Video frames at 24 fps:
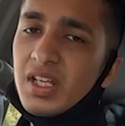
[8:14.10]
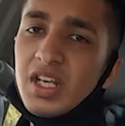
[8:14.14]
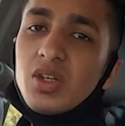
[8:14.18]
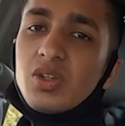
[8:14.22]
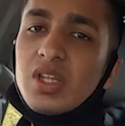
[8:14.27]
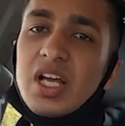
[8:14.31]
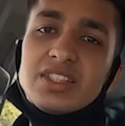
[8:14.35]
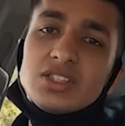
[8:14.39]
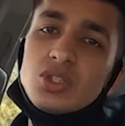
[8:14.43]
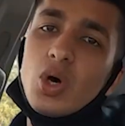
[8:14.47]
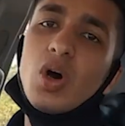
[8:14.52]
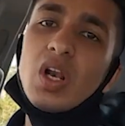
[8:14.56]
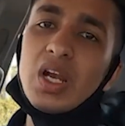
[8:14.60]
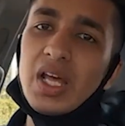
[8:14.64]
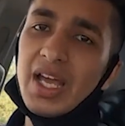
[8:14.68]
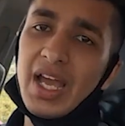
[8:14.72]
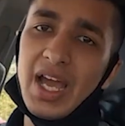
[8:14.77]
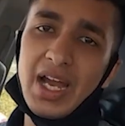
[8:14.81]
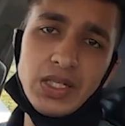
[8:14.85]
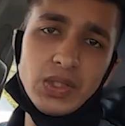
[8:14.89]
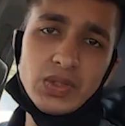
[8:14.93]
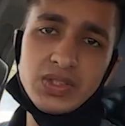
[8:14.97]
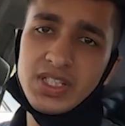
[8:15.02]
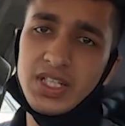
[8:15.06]
Now that's all
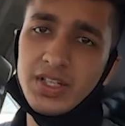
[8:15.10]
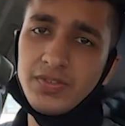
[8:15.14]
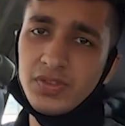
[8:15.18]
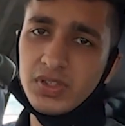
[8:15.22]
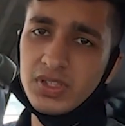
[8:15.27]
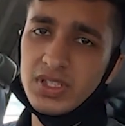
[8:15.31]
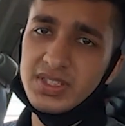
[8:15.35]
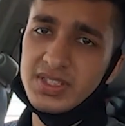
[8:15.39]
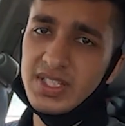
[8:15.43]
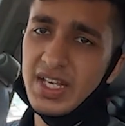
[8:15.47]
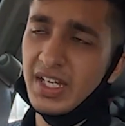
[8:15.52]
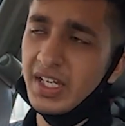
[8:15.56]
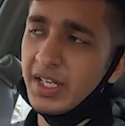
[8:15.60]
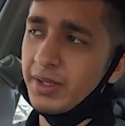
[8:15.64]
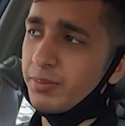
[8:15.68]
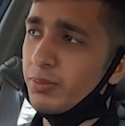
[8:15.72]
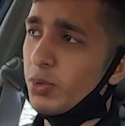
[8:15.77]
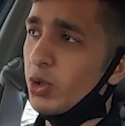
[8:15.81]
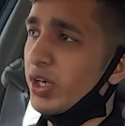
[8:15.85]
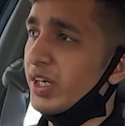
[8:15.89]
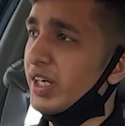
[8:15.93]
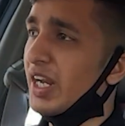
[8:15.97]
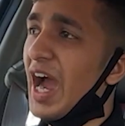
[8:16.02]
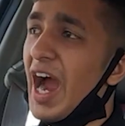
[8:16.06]
I had to say for the
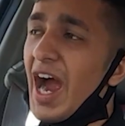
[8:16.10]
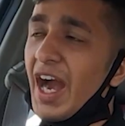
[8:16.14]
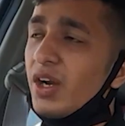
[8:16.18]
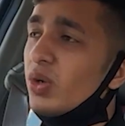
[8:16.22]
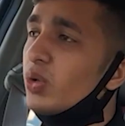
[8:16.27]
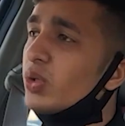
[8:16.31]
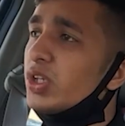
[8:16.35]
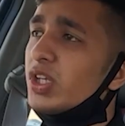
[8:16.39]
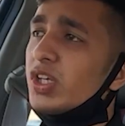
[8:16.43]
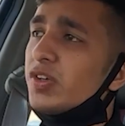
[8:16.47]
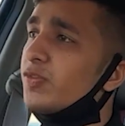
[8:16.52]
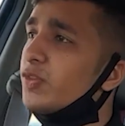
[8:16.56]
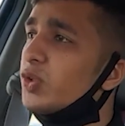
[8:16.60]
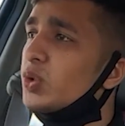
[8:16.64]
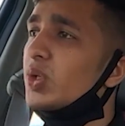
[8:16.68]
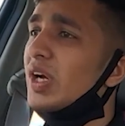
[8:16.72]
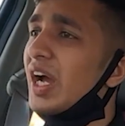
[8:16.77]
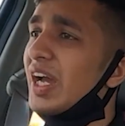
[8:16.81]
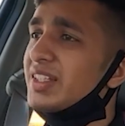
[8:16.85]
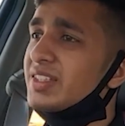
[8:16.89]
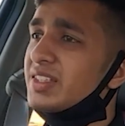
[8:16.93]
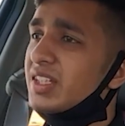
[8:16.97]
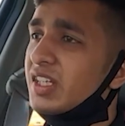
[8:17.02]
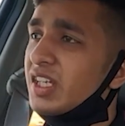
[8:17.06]
second point. I don't know if
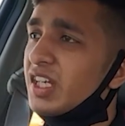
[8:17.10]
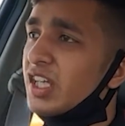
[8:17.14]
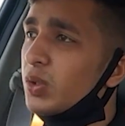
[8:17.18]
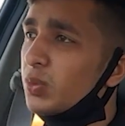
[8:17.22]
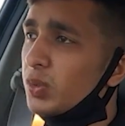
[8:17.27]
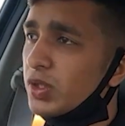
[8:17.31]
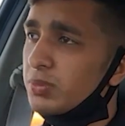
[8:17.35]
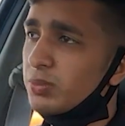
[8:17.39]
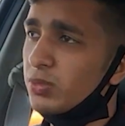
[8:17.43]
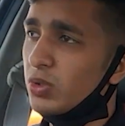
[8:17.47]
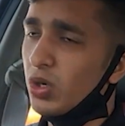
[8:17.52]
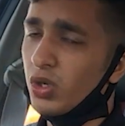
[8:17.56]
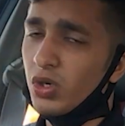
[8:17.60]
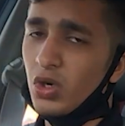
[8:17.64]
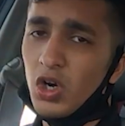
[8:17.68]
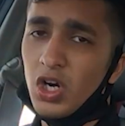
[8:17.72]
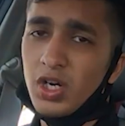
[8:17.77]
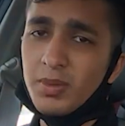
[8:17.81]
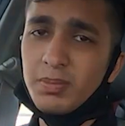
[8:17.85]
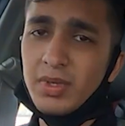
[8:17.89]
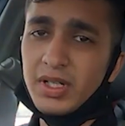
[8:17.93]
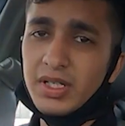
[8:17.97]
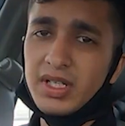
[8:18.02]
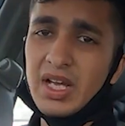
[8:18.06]
you guys agree with me or
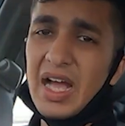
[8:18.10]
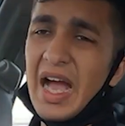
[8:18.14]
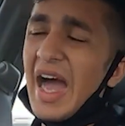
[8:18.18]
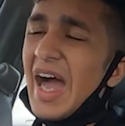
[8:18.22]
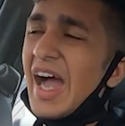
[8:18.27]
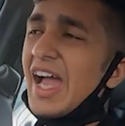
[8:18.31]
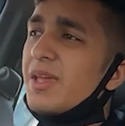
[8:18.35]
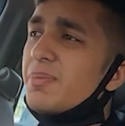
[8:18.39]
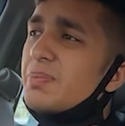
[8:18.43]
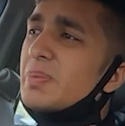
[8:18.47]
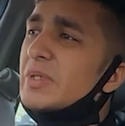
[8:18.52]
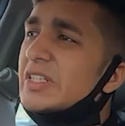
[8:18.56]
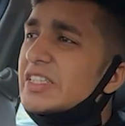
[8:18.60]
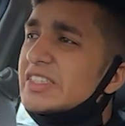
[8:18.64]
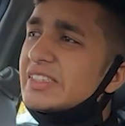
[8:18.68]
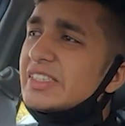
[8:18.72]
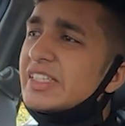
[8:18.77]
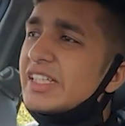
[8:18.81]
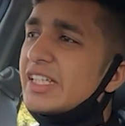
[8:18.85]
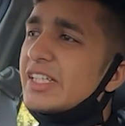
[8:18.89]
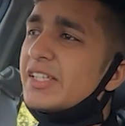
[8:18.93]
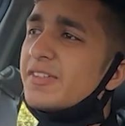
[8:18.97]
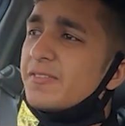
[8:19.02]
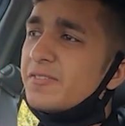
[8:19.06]
not, but I
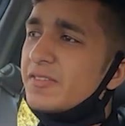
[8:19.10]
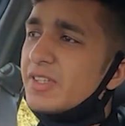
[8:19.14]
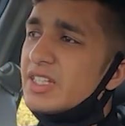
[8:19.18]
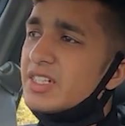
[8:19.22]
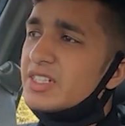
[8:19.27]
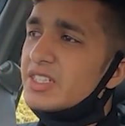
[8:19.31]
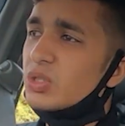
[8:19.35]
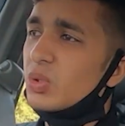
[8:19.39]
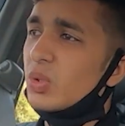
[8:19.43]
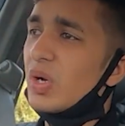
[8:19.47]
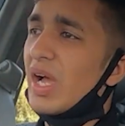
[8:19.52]
personally feel